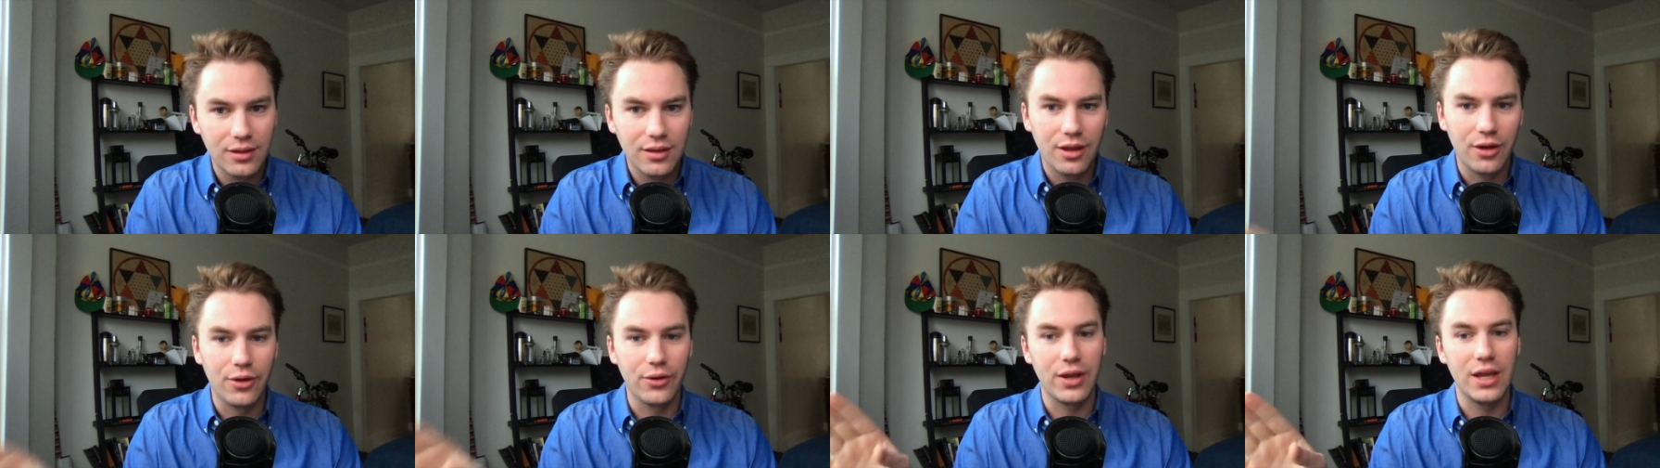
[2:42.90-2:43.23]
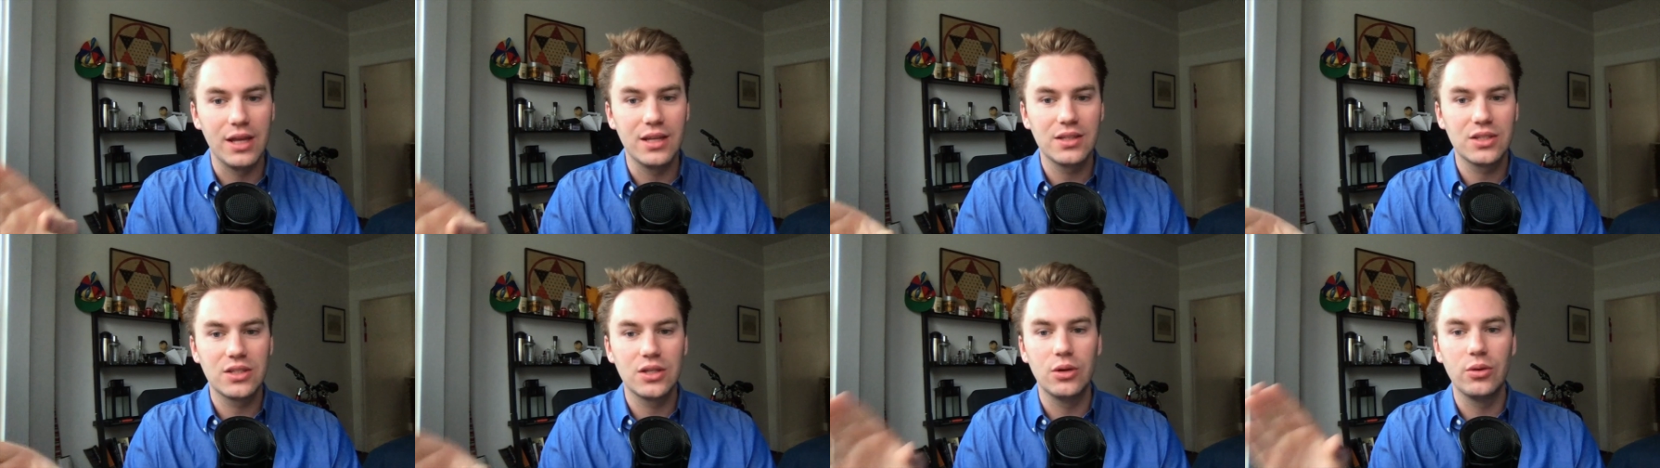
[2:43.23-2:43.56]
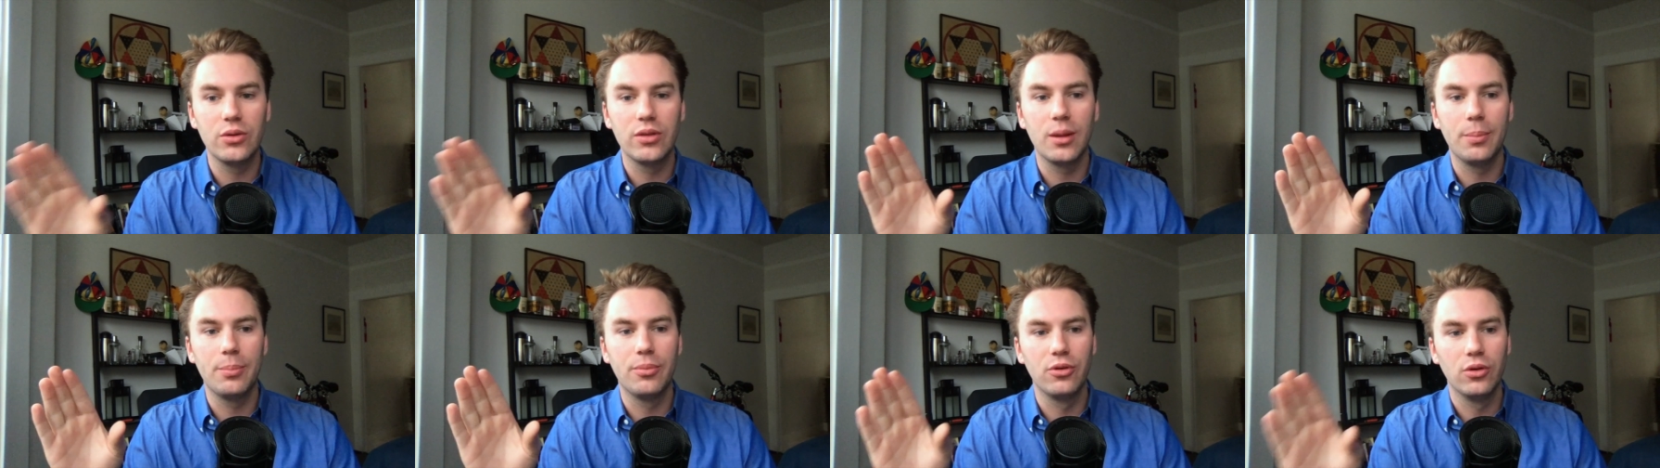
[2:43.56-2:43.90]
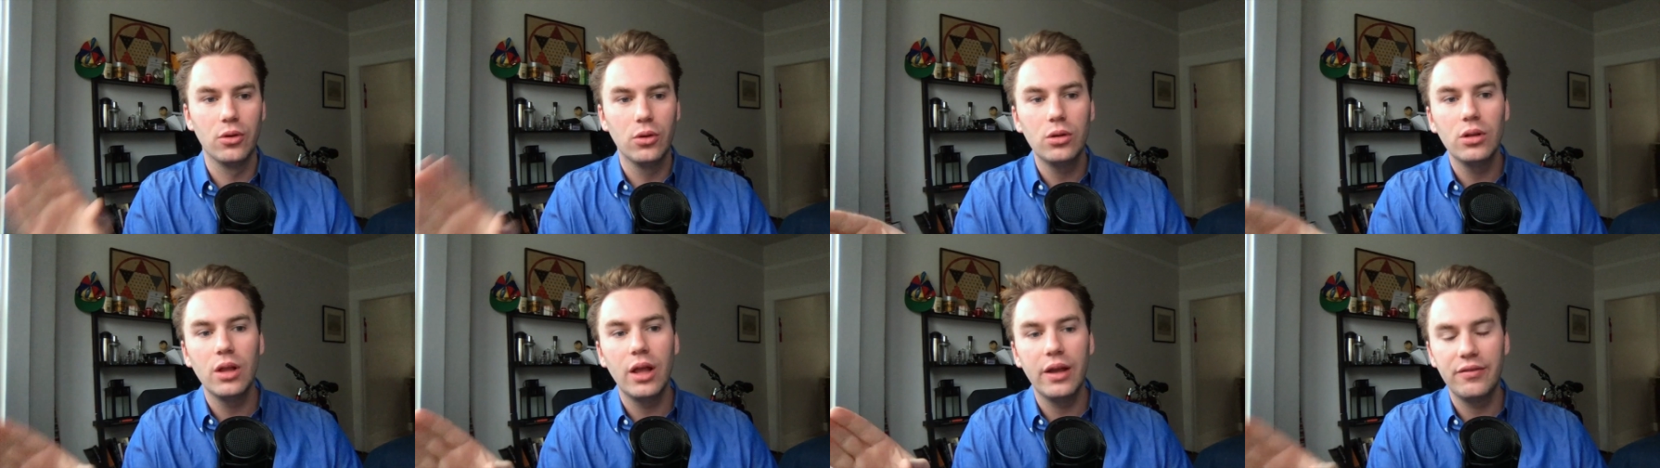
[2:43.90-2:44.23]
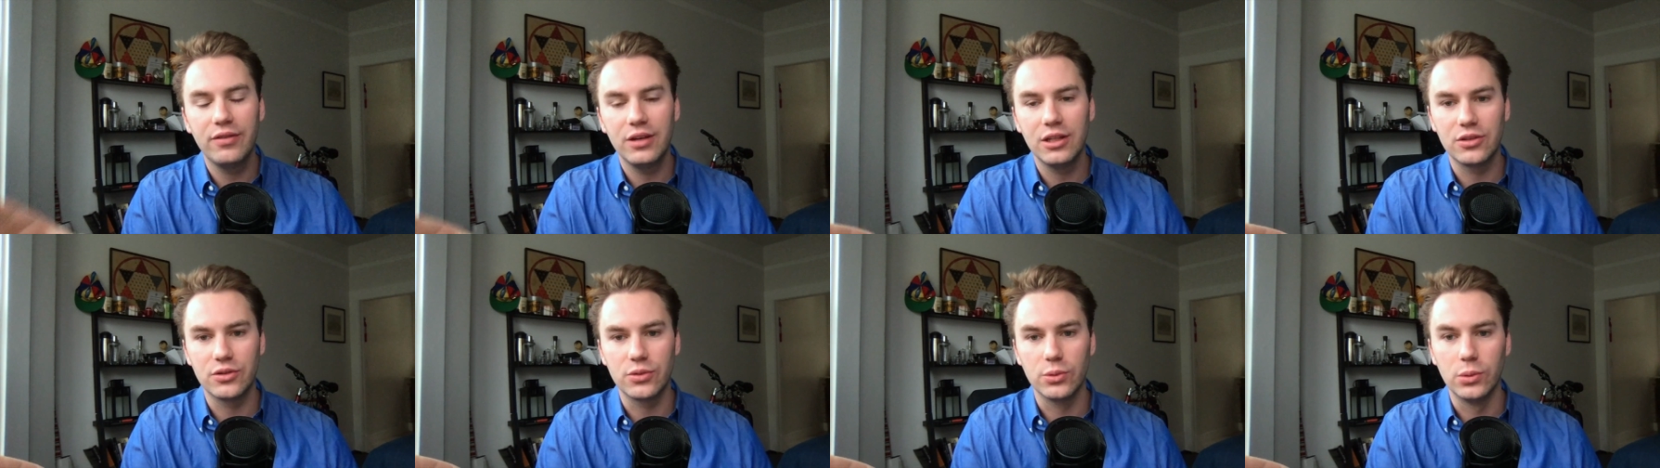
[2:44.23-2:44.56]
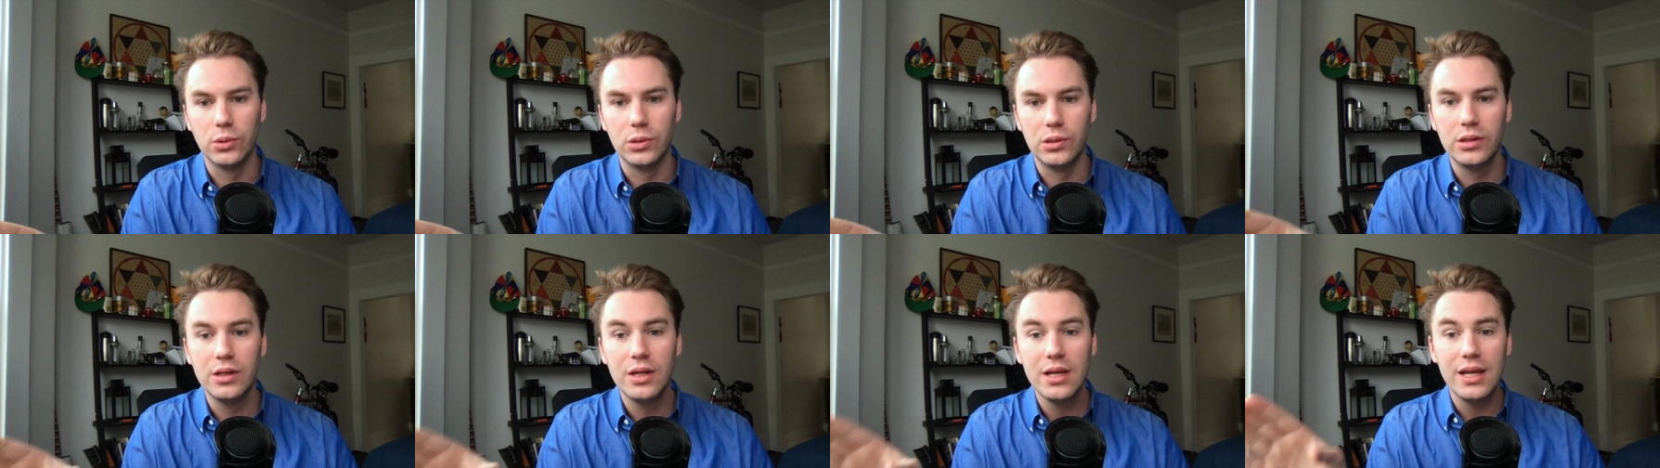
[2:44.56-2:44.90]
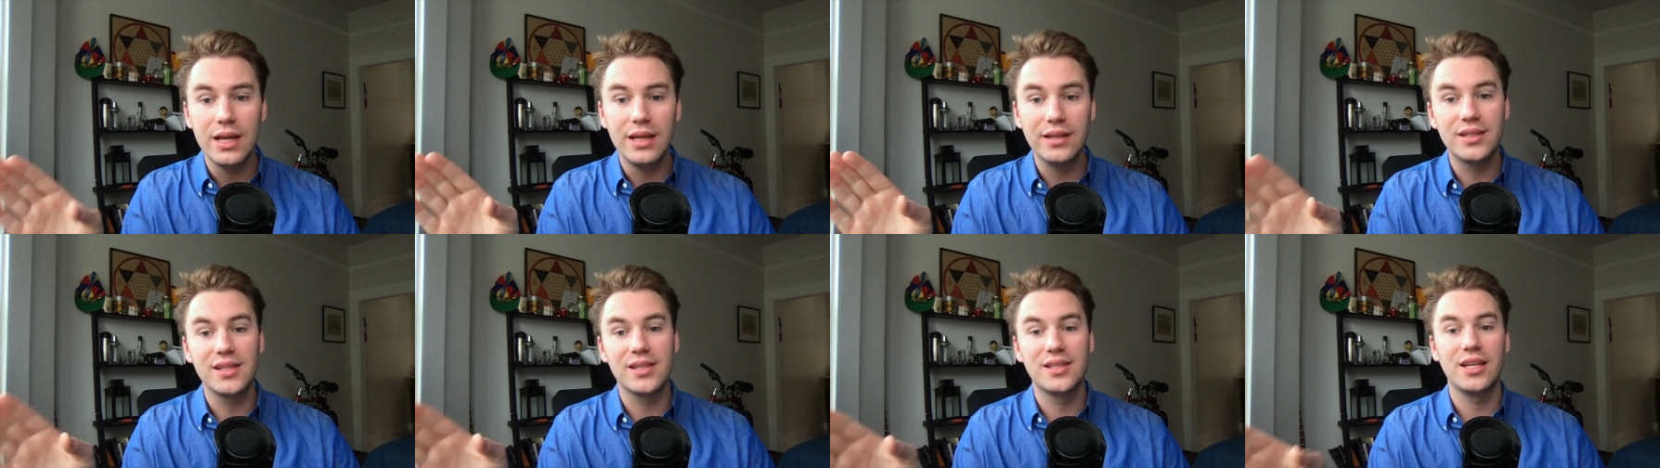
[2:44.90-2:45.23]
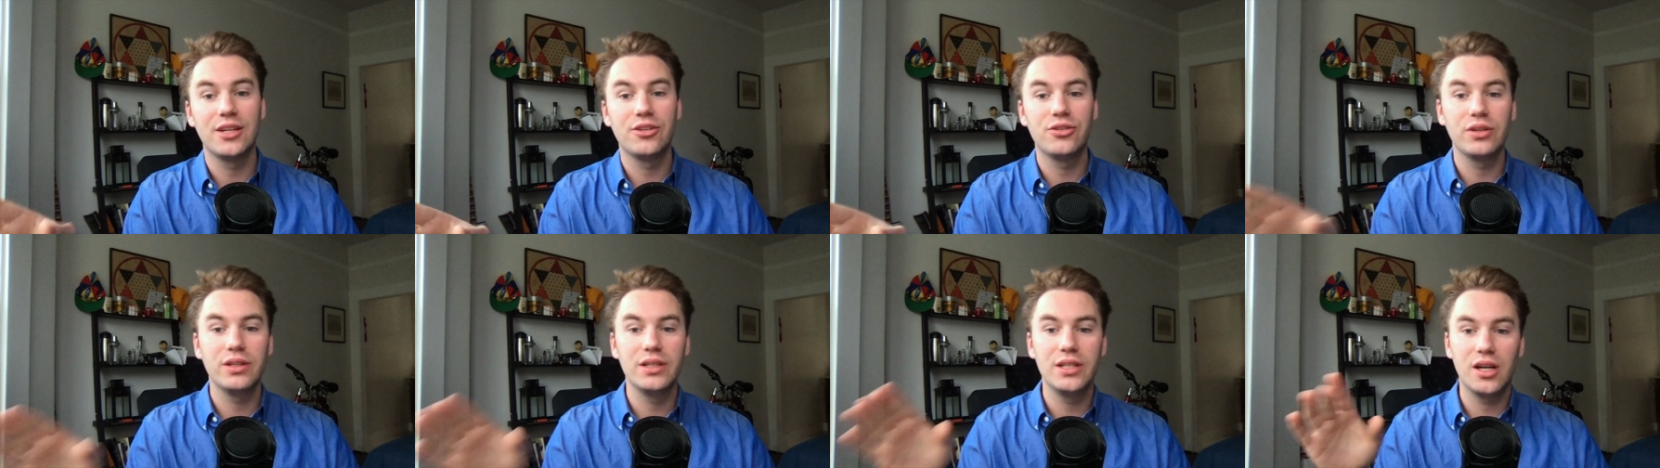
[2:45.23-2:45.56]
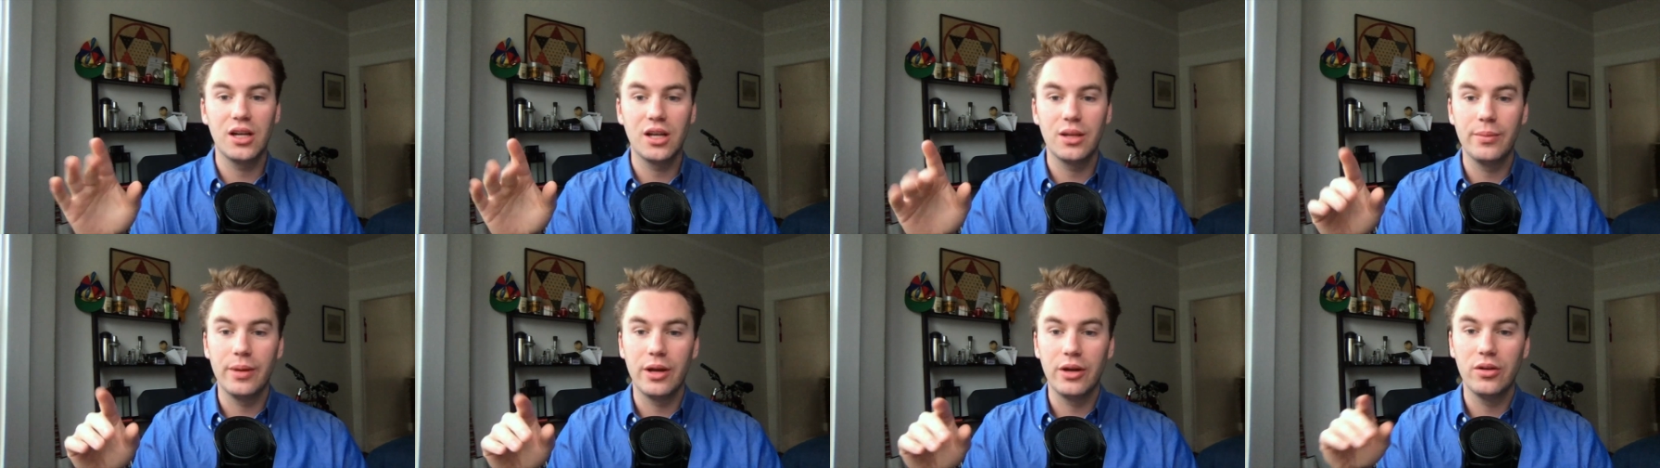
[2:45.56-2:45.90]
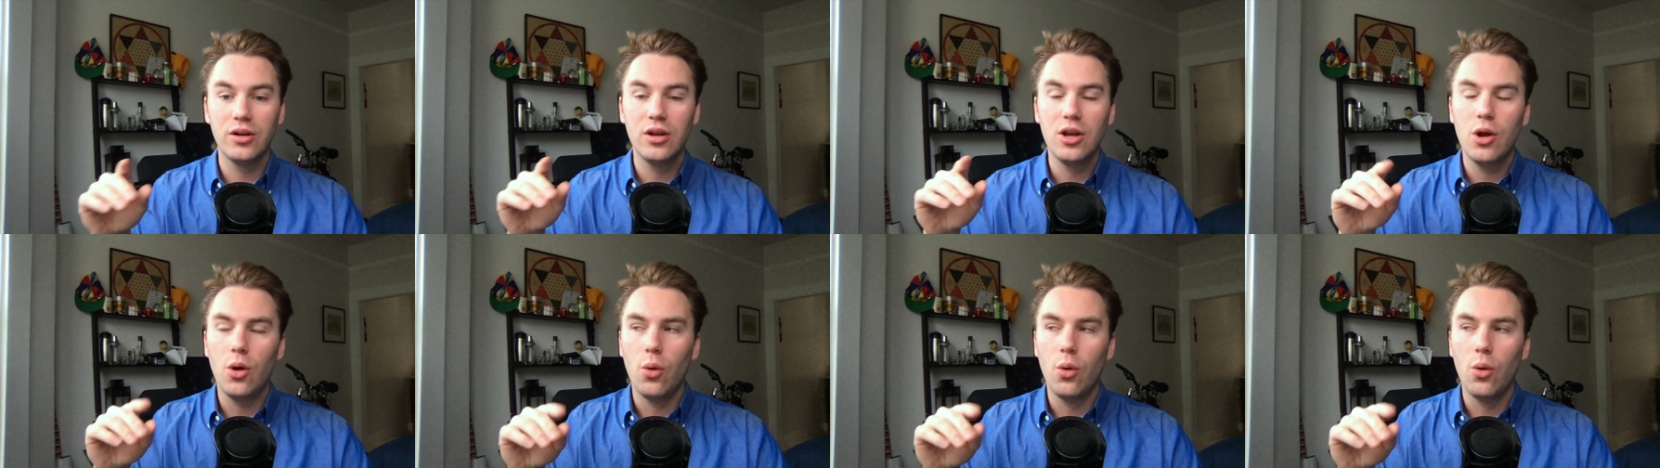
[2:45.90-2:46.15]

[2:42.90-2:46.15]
Okay, so the parole evidence rule is essentially talking about